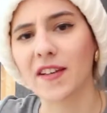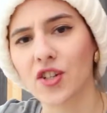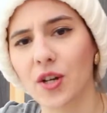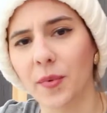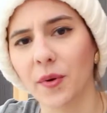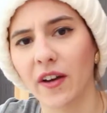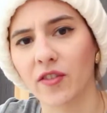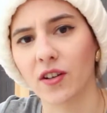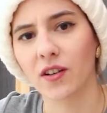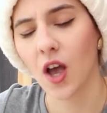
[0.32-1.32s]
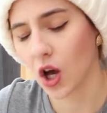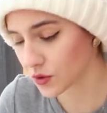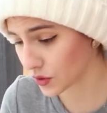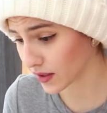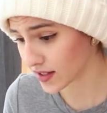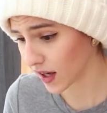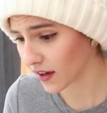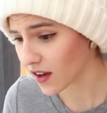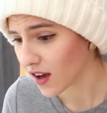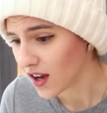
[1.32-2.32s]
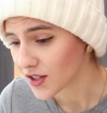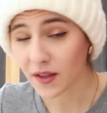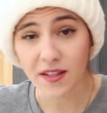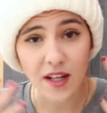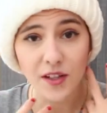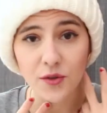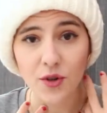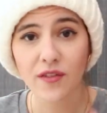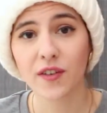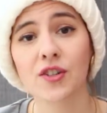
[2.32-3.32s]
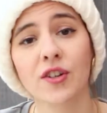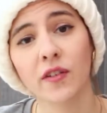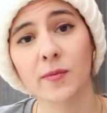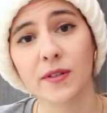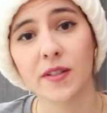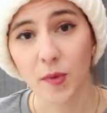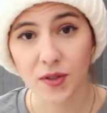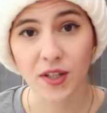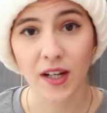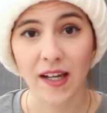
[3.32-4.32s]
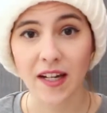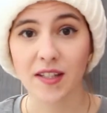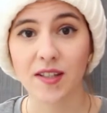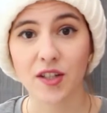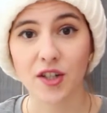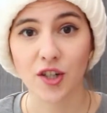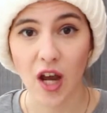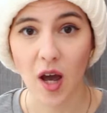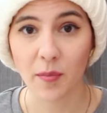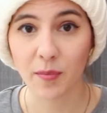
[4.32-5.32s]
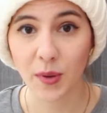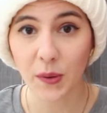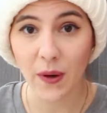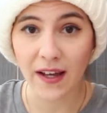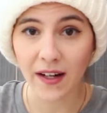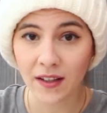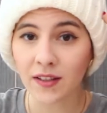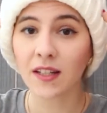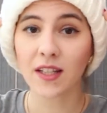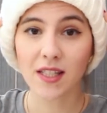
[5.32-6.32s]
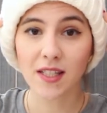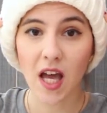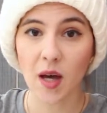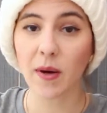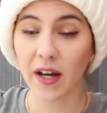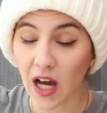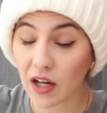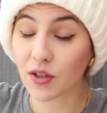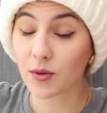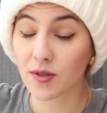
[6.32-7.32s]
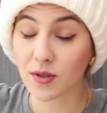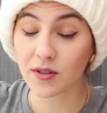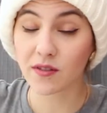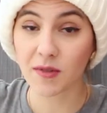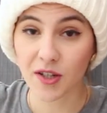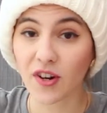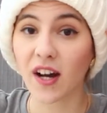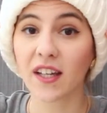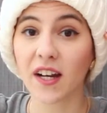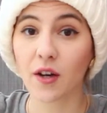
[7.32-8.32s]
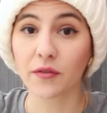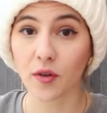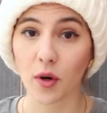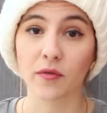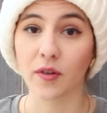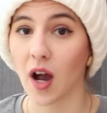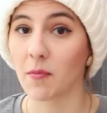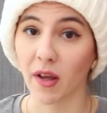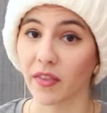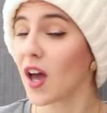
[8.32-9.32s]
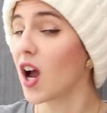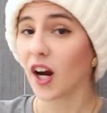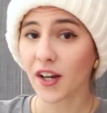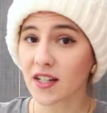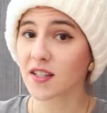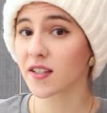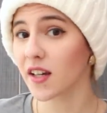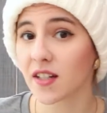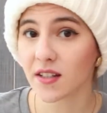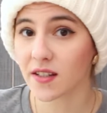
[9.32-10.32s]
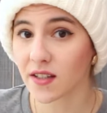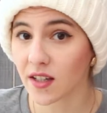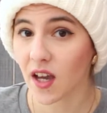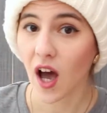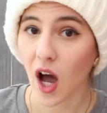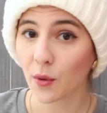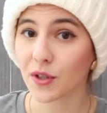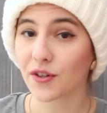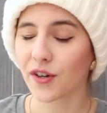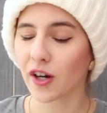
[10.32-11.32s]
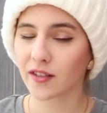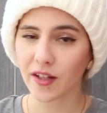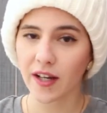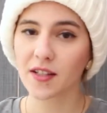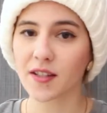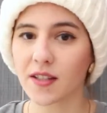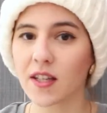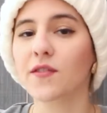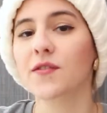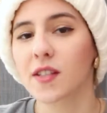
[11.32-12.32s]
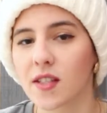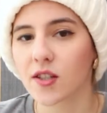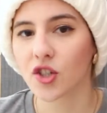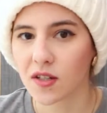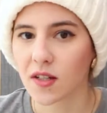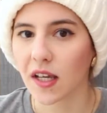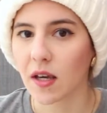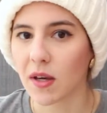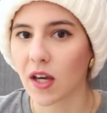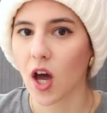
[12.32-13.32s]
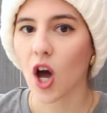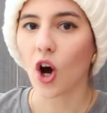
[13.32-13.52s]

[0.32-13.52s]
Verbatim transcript: best shampoo ever, also they say. So I decided to try Function of Beauty's personalized shampoo and underneath this cap I have the result of me trying it out for over a month. Are you guys excited to see how it turned out? Are you guys to see if this is just a gimmick